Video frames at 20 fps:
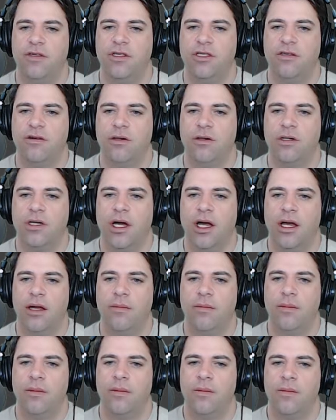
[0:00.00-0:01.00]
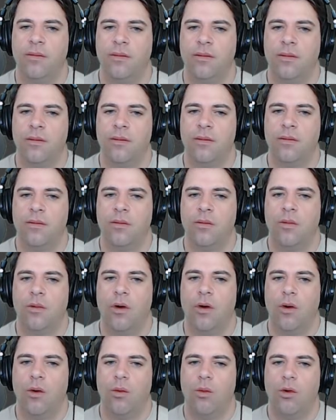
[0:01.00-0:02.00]
v0 time.
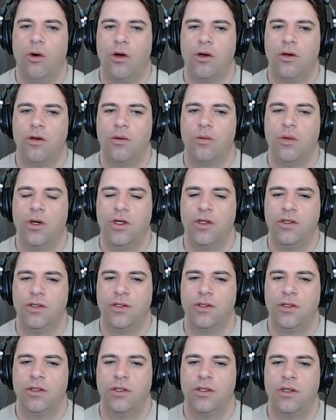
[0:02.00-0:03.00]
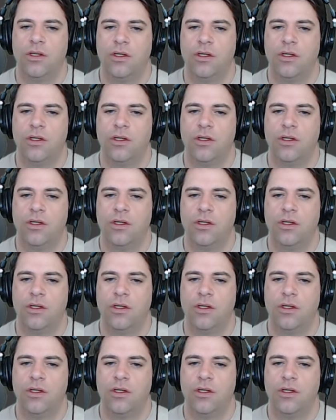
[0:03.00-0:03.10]
Warn on once.